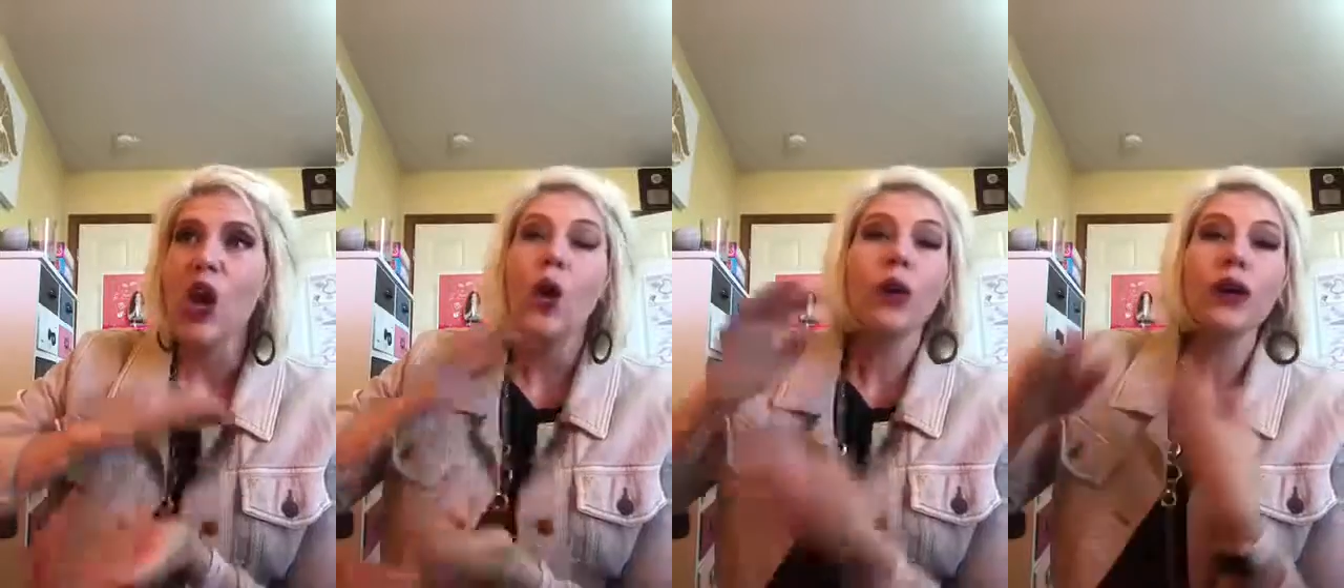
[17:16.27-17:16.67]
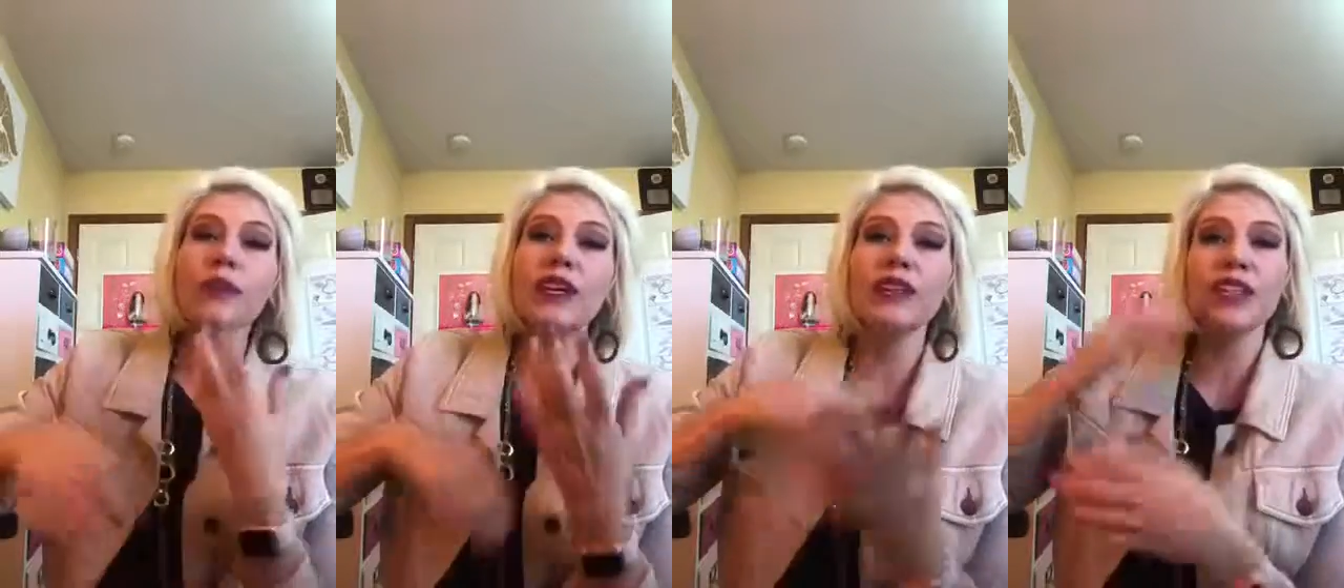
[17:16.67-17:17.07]
or I'm
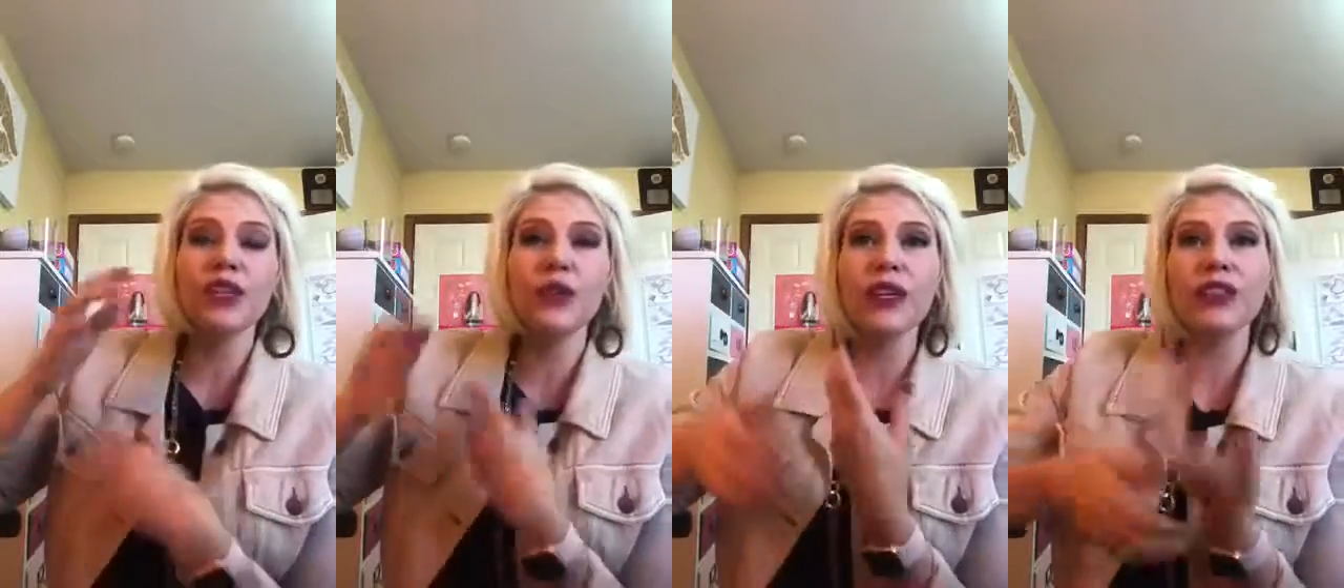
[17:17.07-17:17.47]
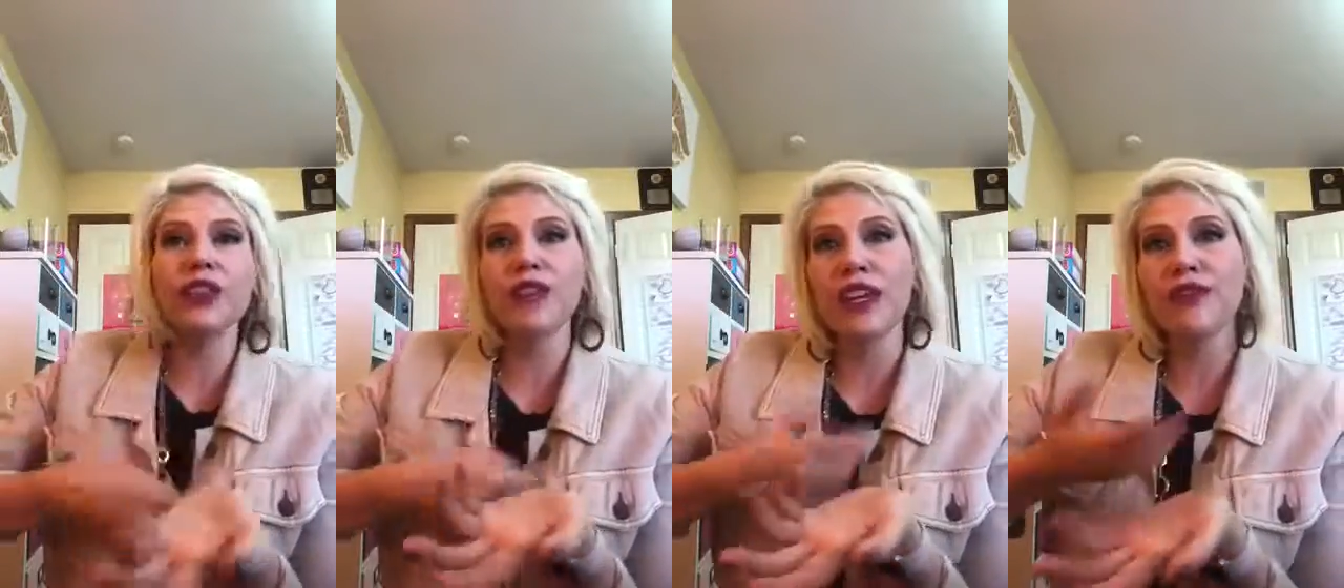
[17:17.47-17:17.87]
continuing
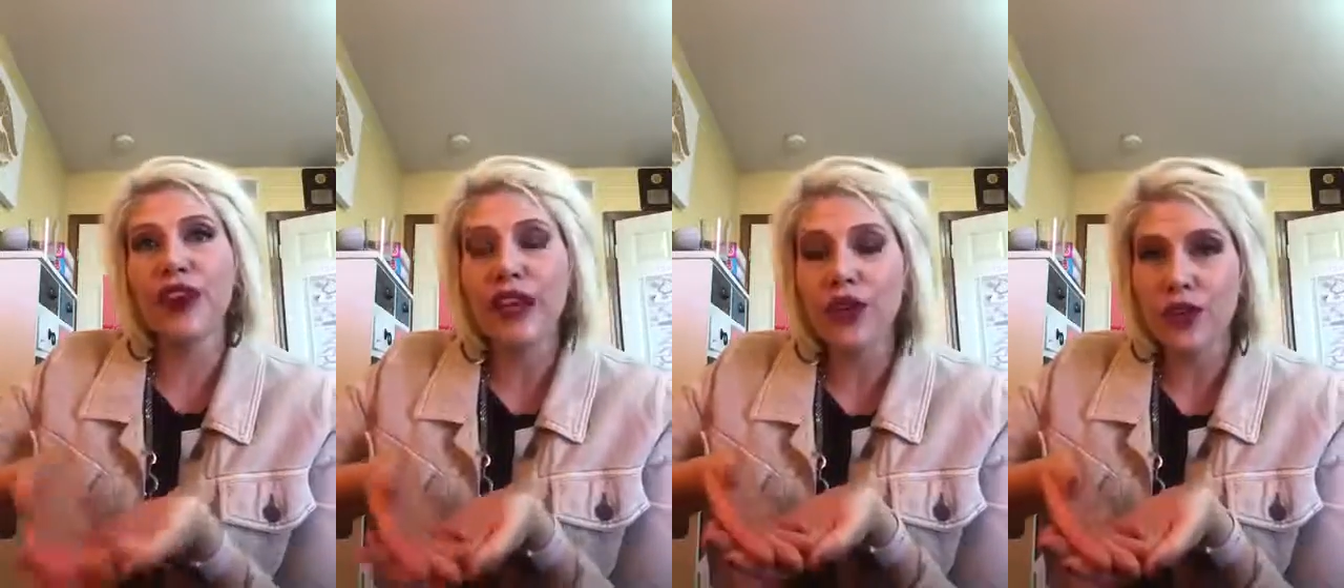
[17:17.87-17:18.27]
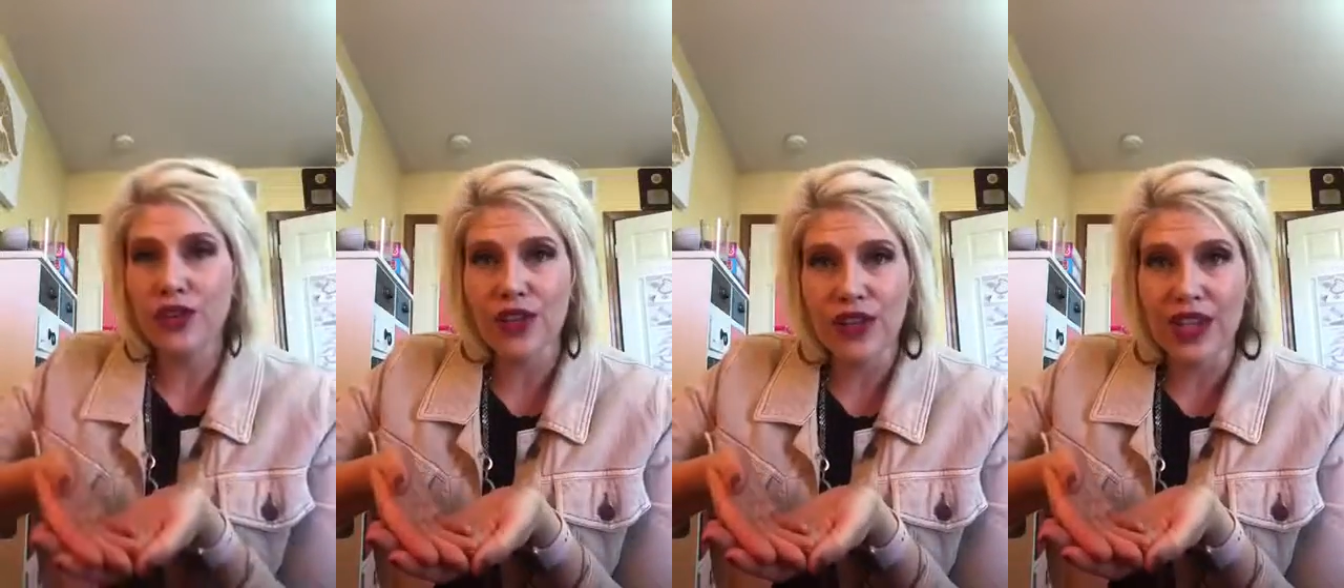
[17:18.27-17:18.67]
to invite her
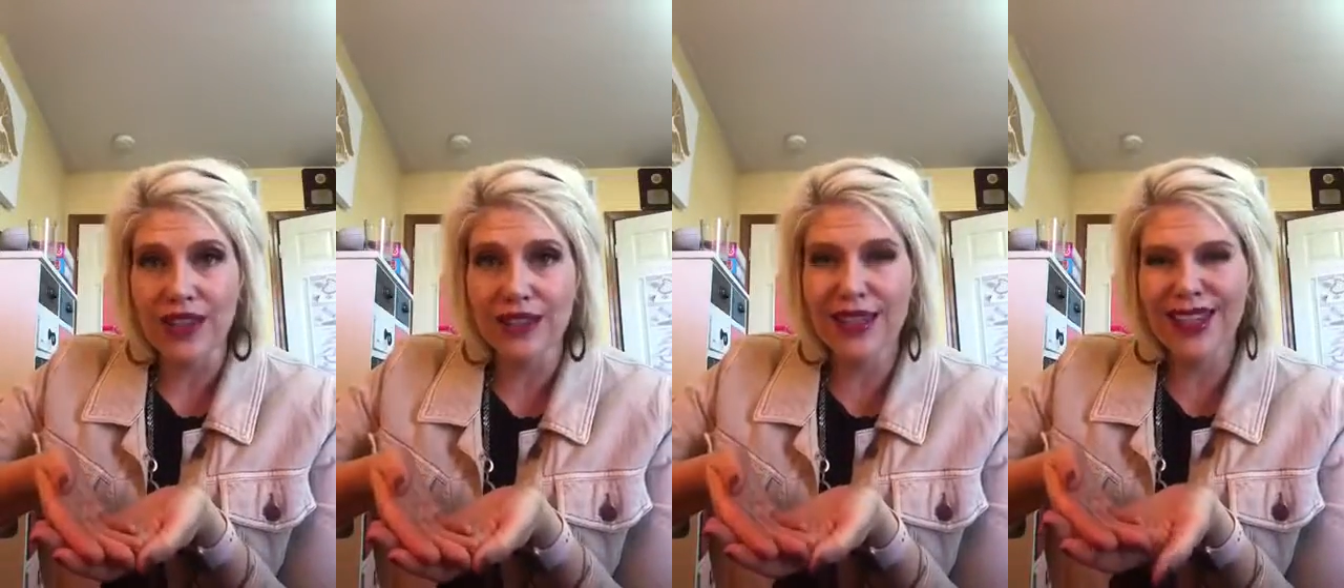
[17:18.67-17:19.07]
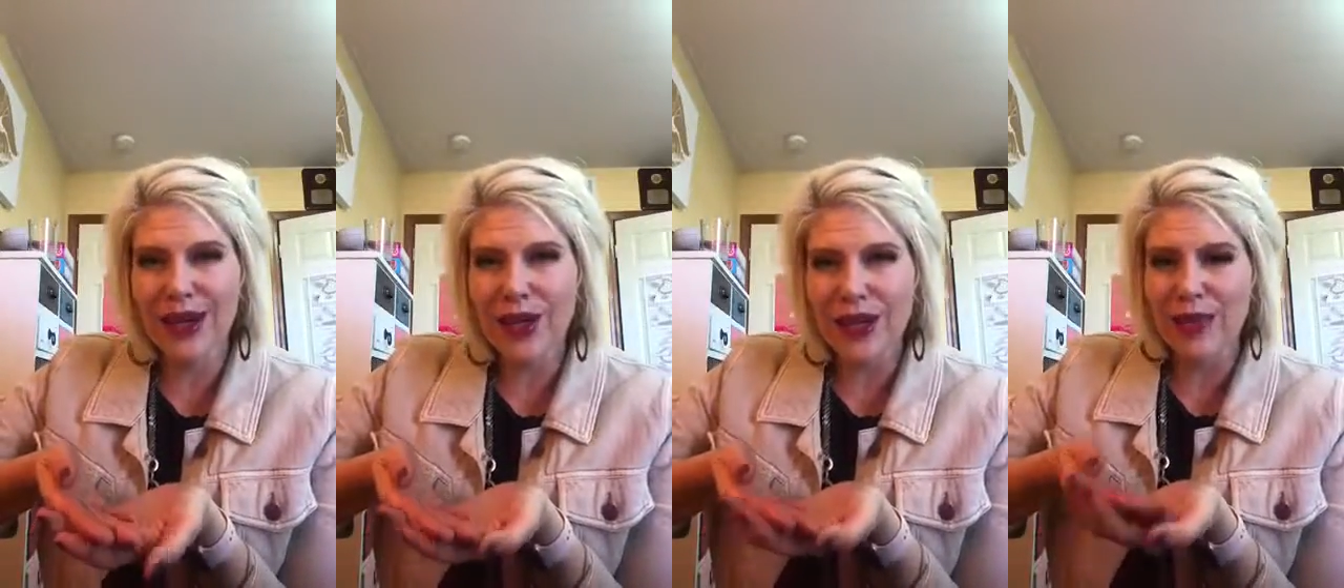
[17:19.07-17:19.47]
to things, you
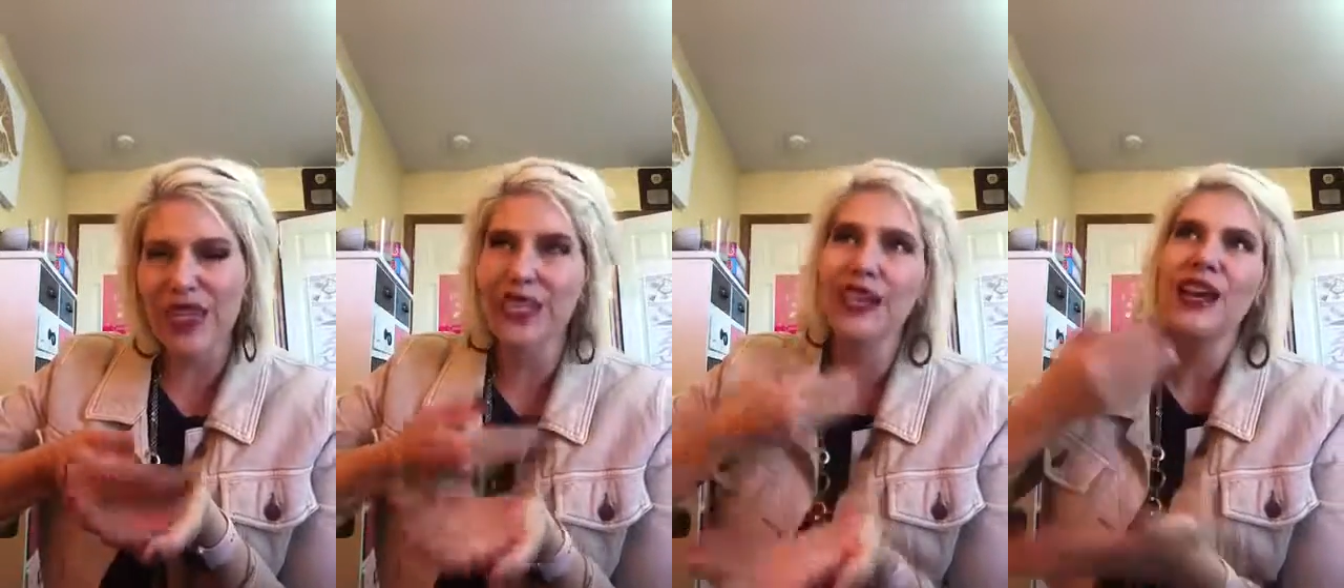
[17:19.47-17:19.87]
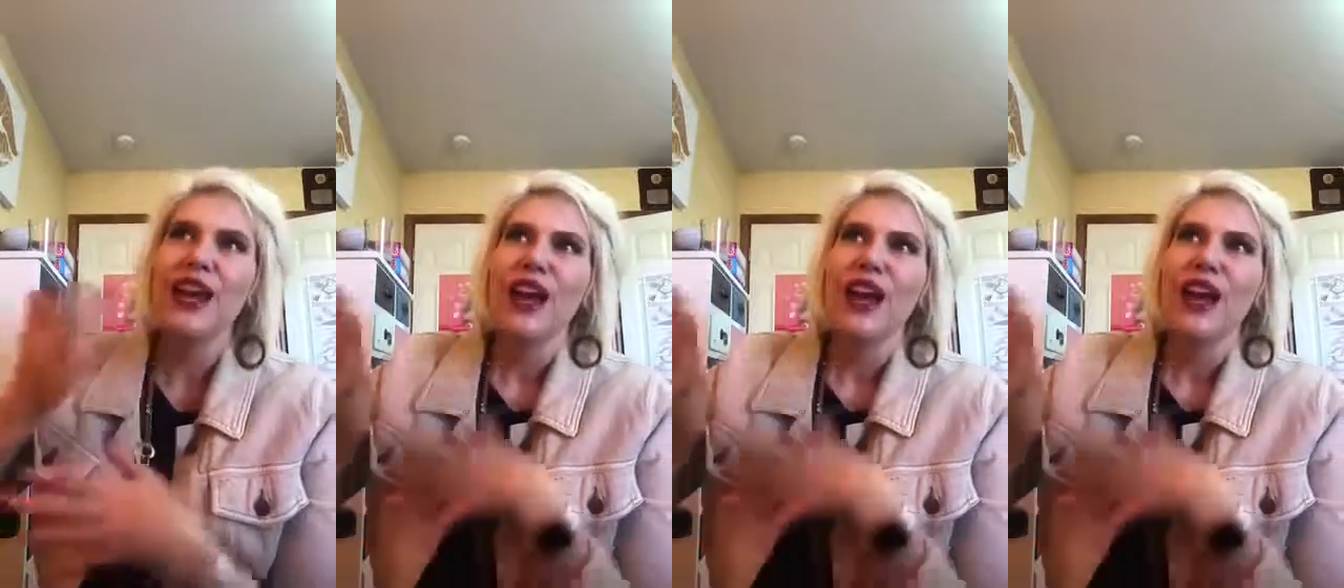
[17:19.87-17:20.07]
know what I mean?